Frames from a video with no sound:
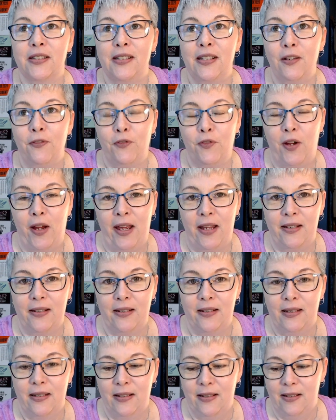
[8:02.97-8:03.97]
different
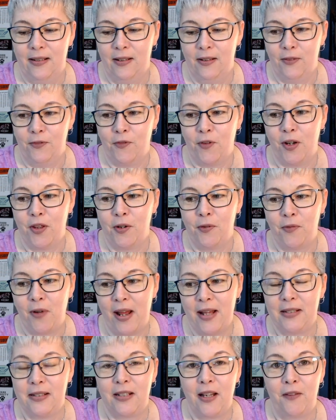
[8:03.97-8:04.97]
for the
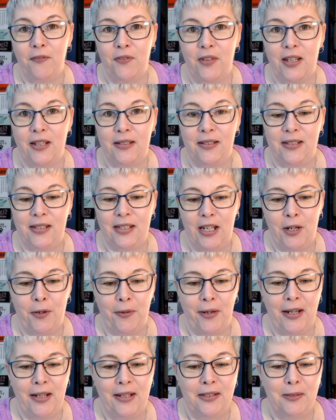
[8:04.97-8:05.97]
rest of this
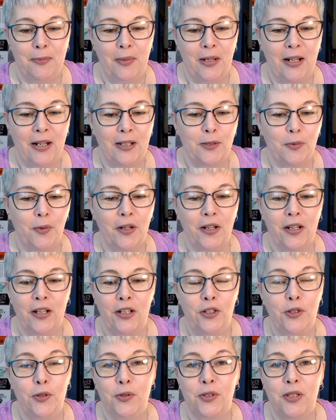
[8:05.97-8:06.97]
series because we're going
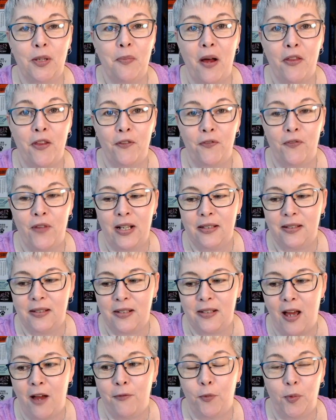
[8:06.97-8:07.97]
to do some other fun
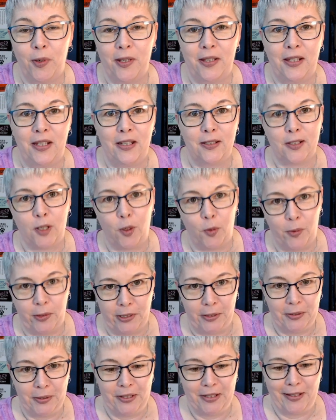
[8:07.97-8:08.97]
stuff with this
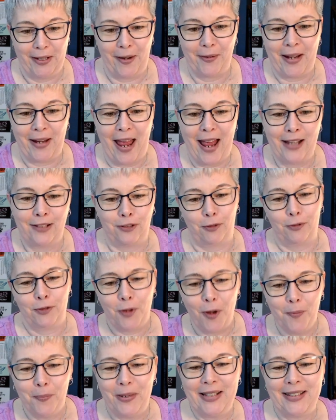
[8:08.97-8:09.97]
quilt. Okay, so
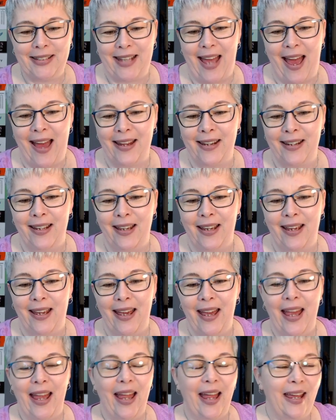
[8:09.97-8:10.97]
don't be sad.
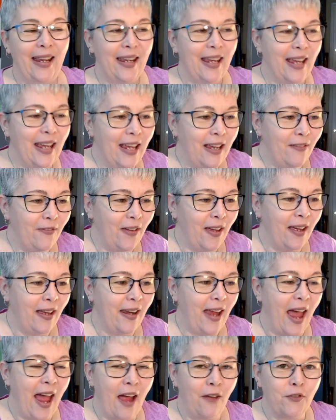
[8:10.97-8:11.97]
And even
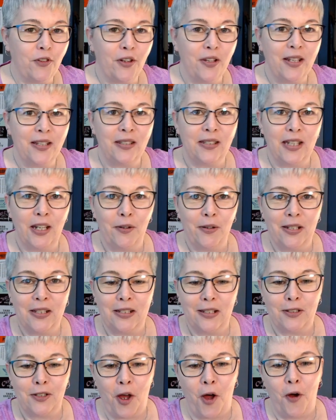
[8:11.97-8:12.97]
after this series
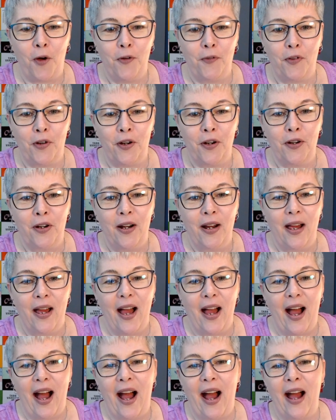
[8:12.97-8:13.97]
is over,
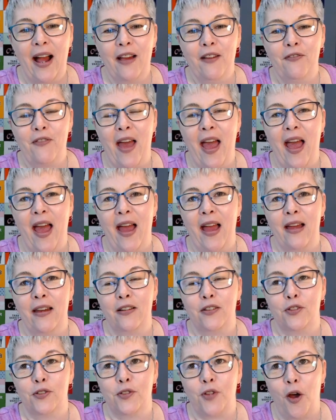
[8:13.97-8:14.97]
I've
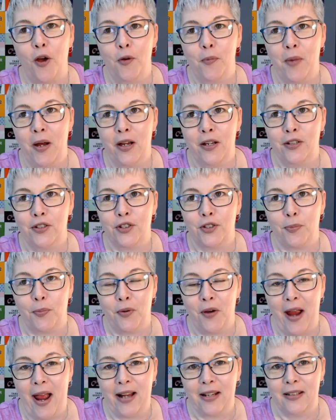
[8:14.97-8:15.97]
had so much
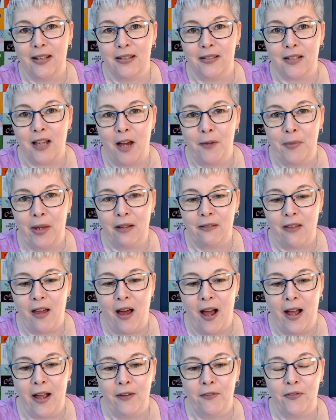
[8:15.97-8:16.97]
practice coming
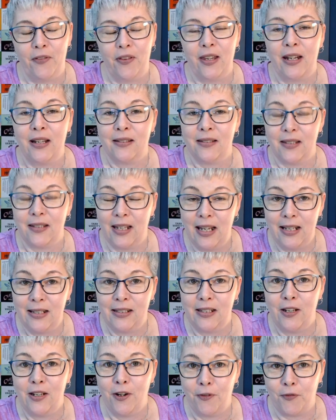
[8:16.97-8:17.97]
live that it's
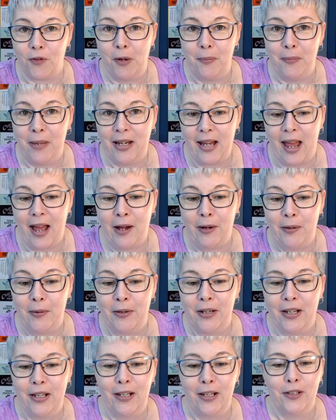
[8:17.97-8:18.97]
easier for me now.
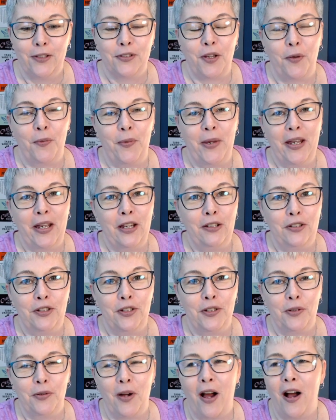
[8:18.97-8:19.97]
So we can
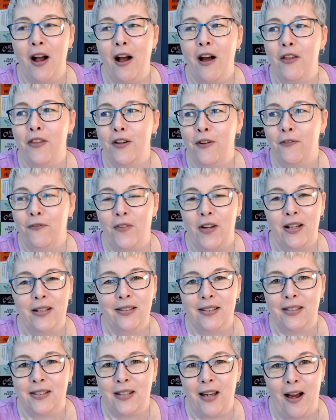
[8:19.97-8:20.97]
do other fun
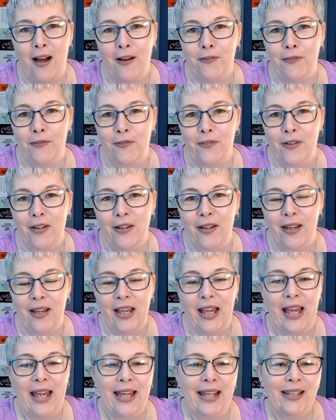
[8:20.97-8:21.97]
stuff
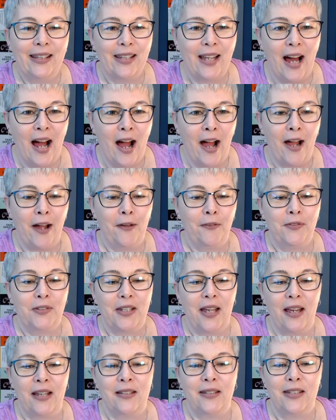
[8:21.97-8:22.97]
and lives
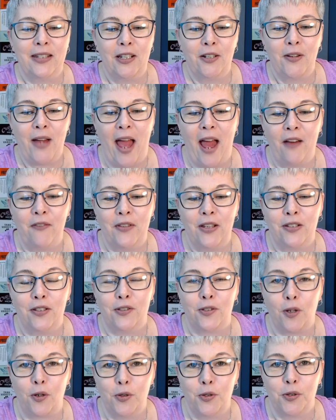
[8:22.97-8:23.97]
and still have this
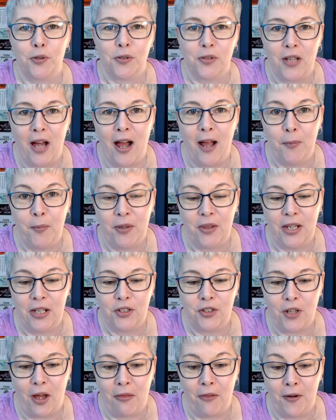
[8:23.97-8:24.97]
social time with
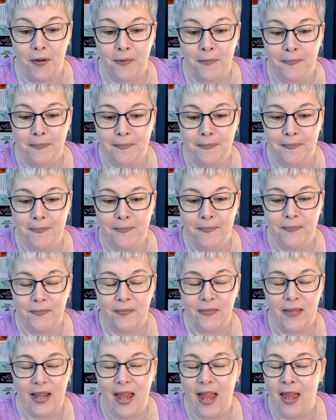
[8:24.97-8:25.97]
each other.
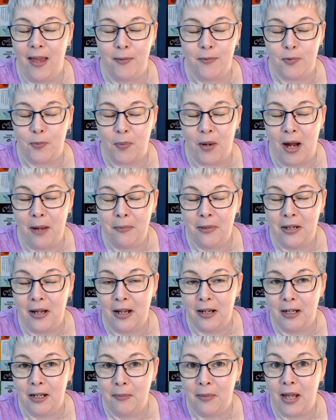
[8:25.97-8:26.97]
It's probably
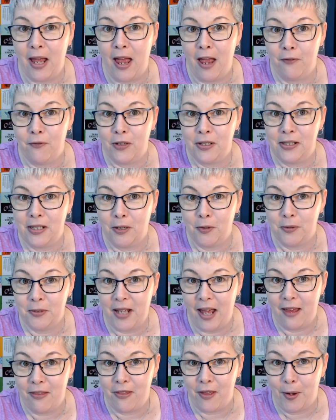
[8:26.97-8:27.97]
not going to be every single
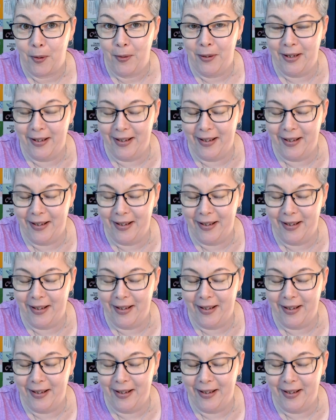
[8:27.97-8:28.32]
day, though.